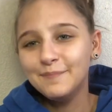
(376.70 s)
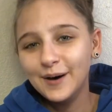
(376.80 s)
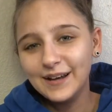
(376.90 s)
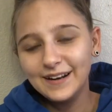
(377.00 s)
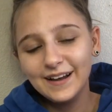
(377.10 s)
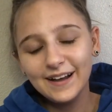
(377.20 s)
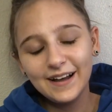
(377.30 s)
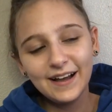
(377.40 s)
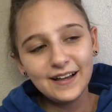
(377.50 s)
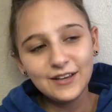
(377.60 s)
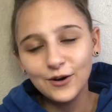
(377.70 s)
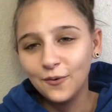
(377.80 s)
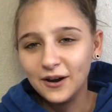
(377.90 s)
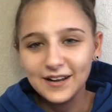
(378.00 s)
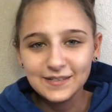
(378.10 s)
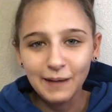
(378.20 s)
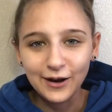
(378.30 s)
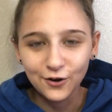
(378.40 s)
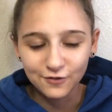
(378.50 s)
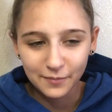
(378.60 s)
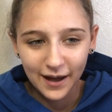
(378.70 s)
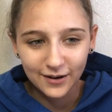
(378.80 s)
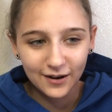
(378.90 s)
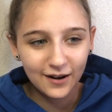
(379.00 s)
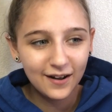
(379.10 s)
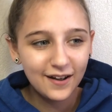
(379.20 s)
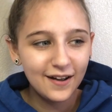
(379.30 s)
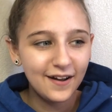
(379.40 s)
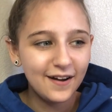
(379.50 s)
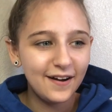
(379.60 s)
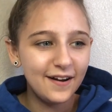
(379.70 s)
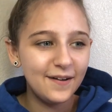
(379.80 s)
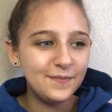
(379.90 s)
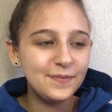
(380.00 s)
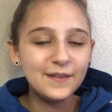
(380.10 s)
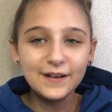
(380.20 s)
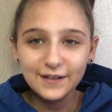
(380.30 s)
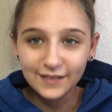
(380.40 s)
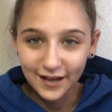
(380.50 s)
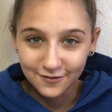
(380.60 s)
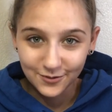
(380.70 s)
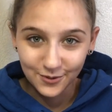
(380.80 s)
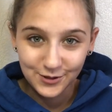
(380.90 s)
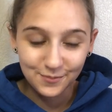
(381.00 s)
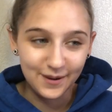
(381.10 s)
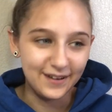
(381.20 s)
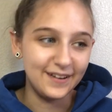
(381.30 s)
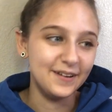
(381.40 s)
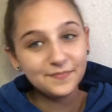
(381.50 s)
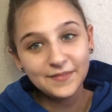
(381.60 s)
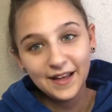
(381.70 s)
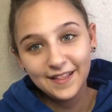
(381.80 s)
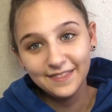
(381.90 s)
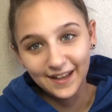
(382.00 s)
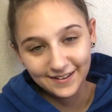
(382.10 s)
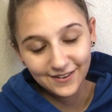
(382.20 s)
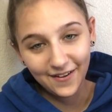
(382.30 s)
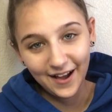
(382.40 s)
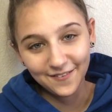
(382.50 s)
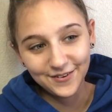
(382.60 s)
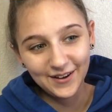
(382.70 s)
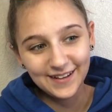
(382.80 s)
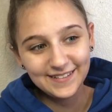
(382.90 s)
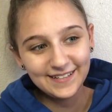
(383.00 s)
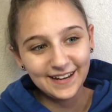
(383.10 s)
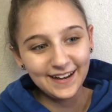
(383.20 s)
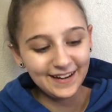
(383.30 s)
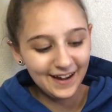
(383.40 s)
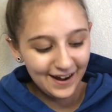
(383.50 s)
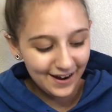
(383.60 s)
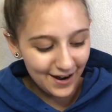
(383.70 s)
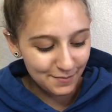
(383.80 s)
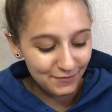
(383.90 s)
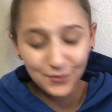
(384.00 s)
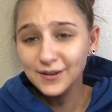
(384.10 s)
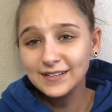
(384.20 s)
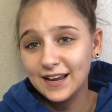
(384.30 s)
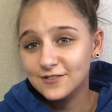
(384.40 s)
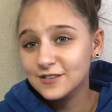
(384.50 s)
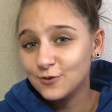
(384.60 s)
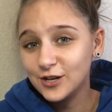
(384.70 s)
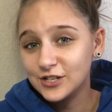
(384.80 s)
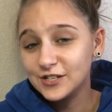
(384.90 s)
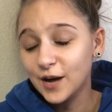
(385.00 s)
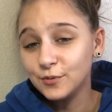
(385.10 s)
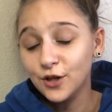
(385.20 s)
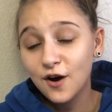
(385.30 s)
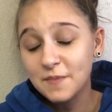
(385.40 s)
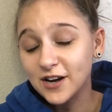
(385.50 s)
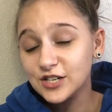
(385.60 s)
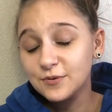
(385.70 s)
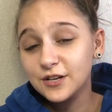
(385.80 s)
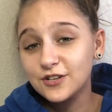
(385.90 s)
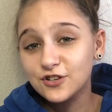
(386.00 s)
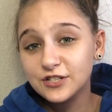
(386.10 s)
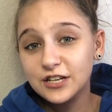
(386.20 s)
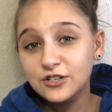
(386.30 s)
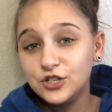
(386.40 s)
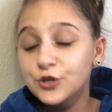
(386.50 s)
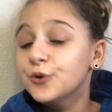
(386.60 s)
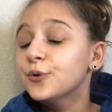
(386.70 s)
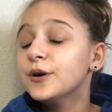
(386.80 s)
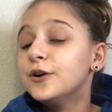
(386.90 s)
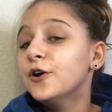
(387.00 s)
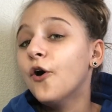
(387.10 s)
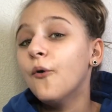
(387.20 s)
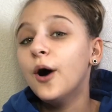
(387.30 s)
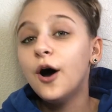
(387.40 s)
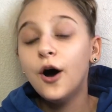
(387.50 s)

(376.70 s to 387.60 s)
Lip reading: But you know what? It's mind over matter. Life is what you make it. That is all I have for you guys today. If you would like to answer these questions down below, I'm actually really interested to know